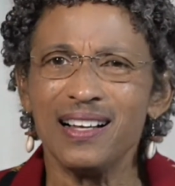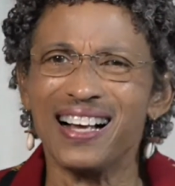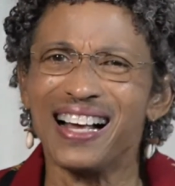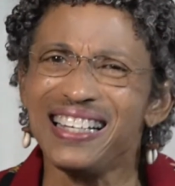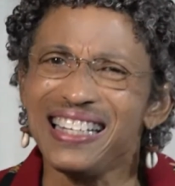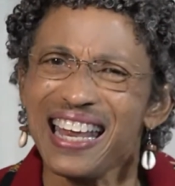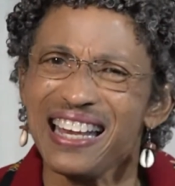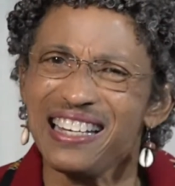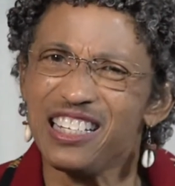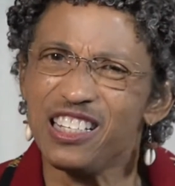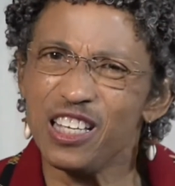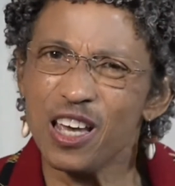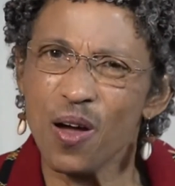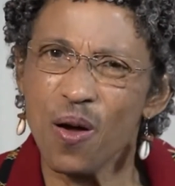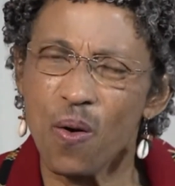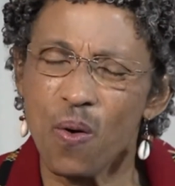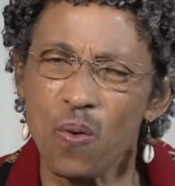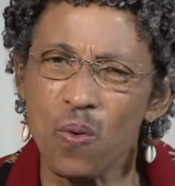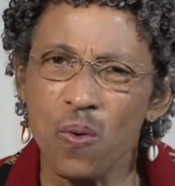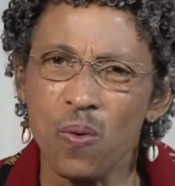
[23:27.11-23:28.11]
Because that's
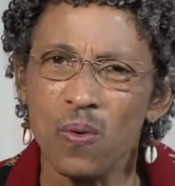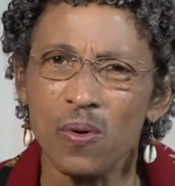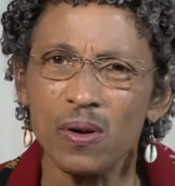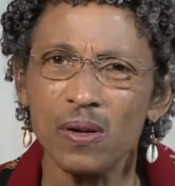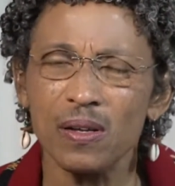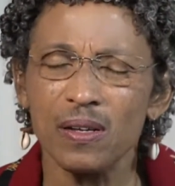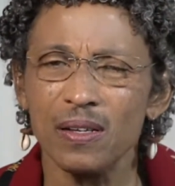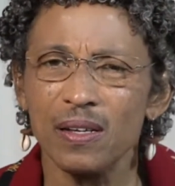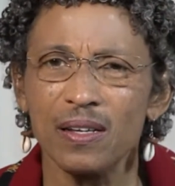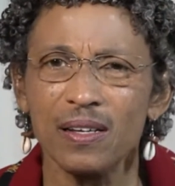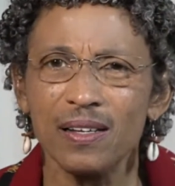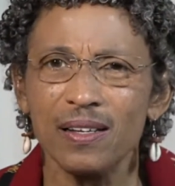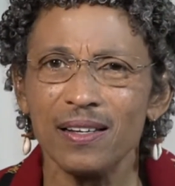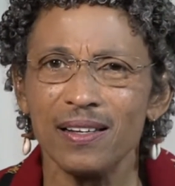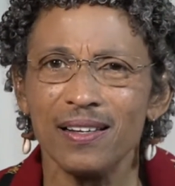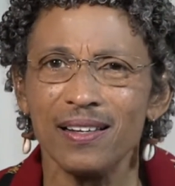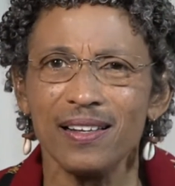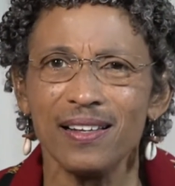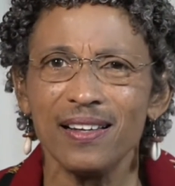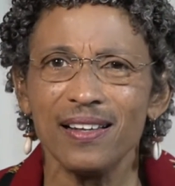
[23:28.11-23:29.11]
you.
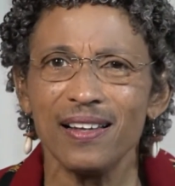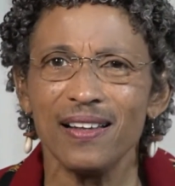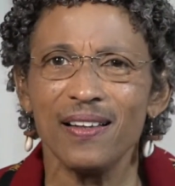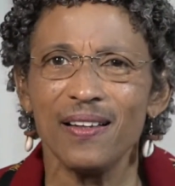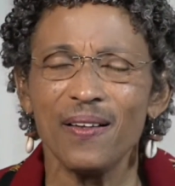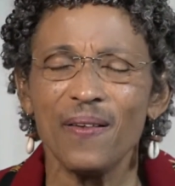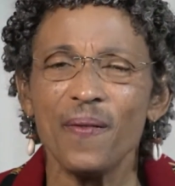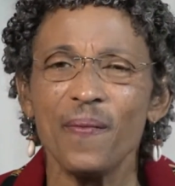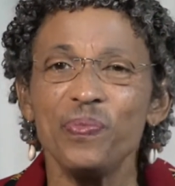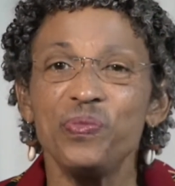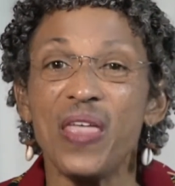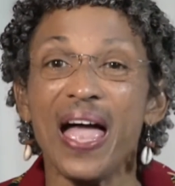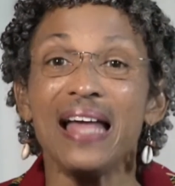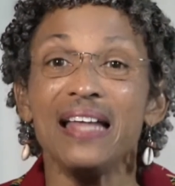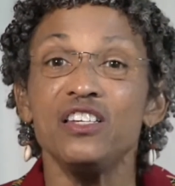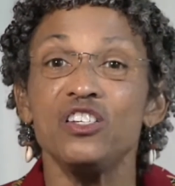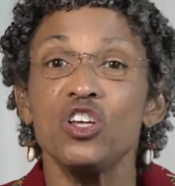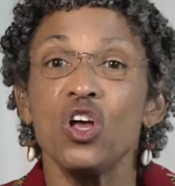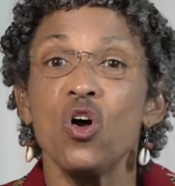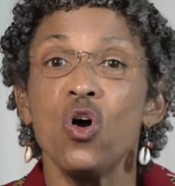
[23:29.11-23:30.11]

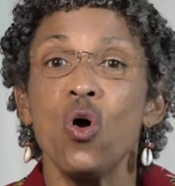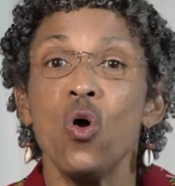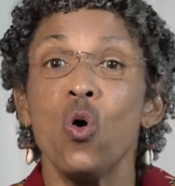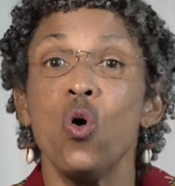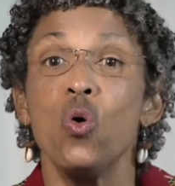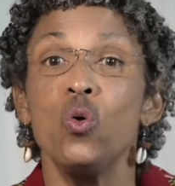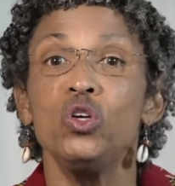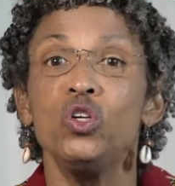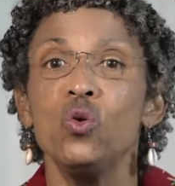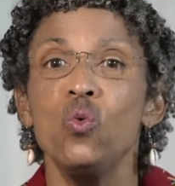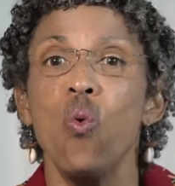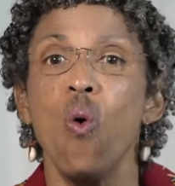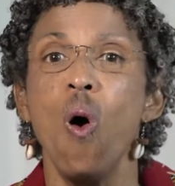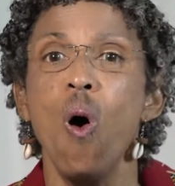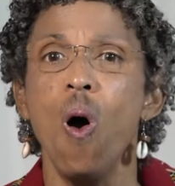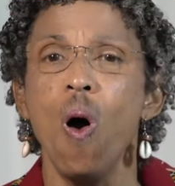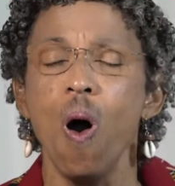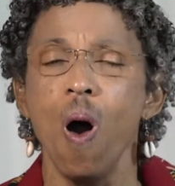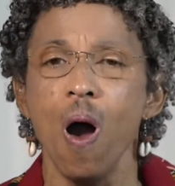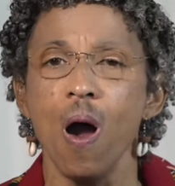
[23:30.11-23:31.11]
That's who you
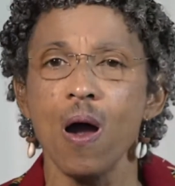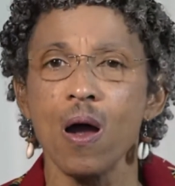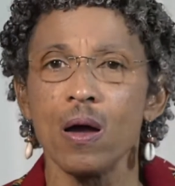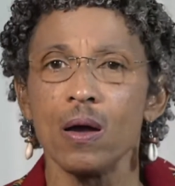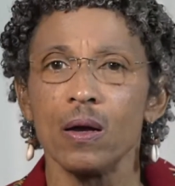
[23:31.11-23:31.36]
are.